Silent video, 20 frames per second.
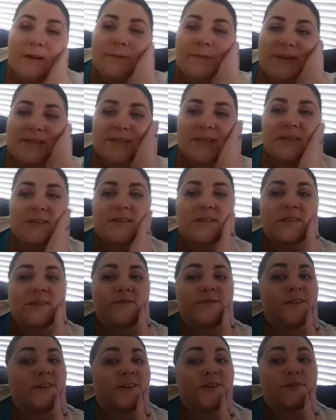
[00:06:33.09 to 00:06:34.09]
My skin still
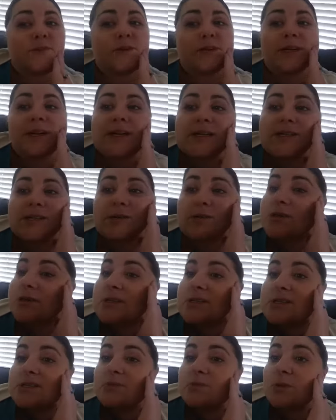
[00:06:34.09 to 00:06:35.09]
feels really nice and
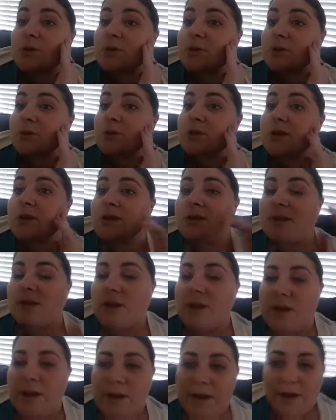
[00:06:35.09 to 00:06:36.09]
really smooth
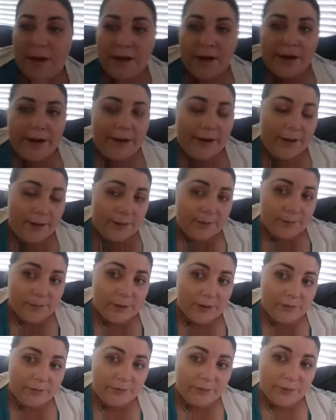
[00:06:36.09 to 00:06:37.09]

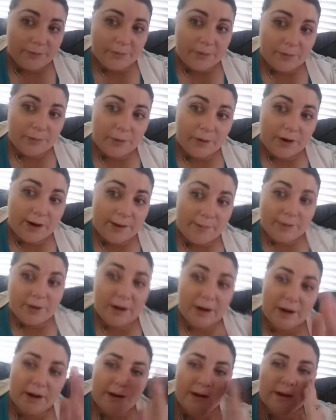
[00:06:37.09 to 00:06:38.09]
from the
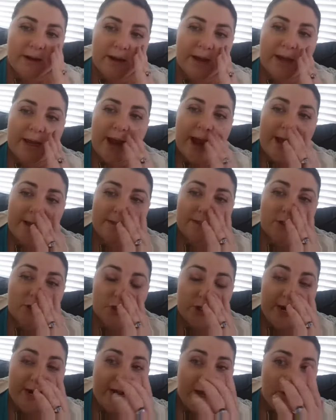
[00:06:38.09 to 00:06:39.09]
primer. It hasn't
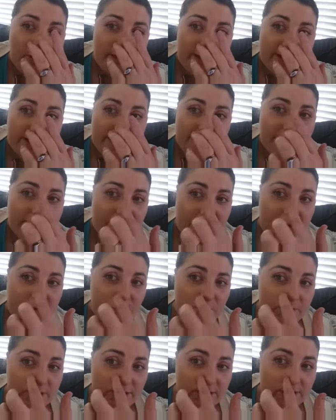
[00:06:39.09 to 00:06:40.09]
dried out like I thought it
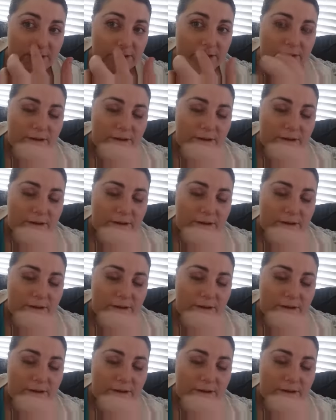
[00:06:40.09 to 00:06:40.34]
would,